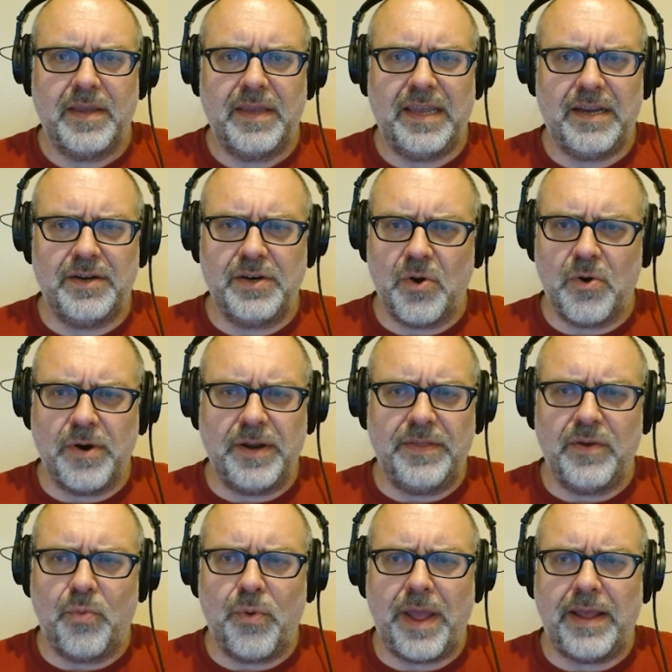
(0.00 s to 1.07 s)
ignoring
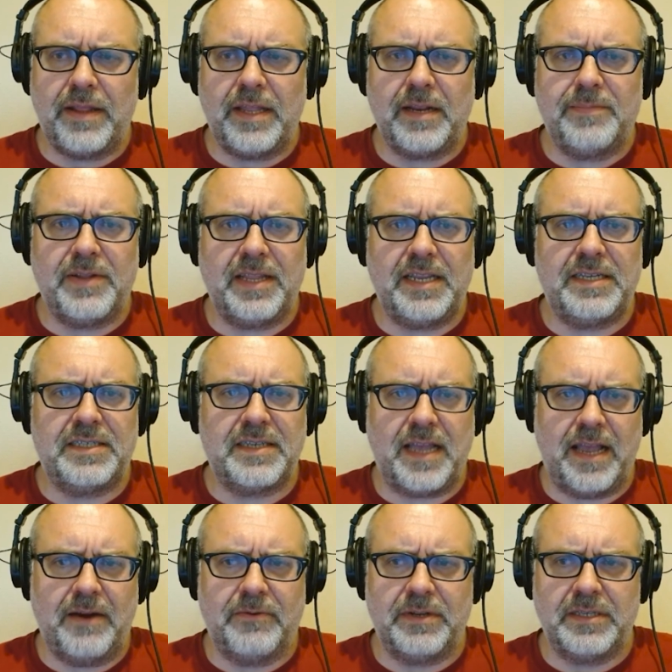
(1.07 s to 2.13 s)
the wailing police
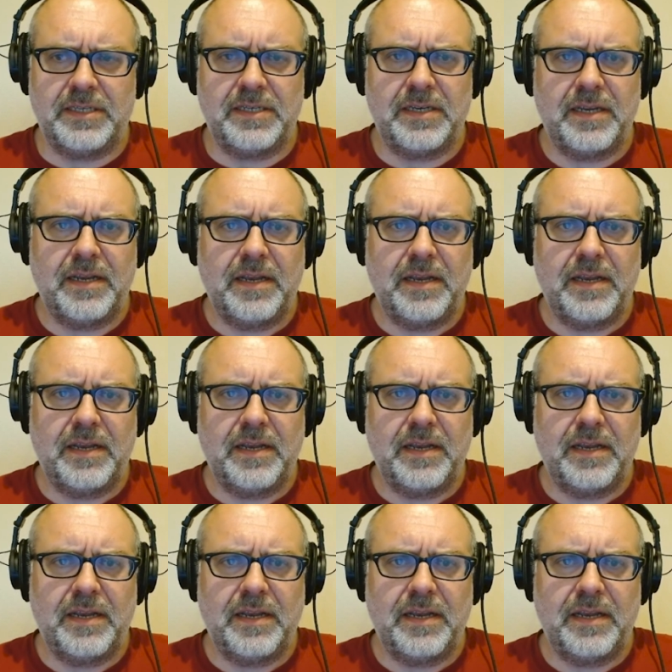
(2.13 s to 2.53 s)
sirens,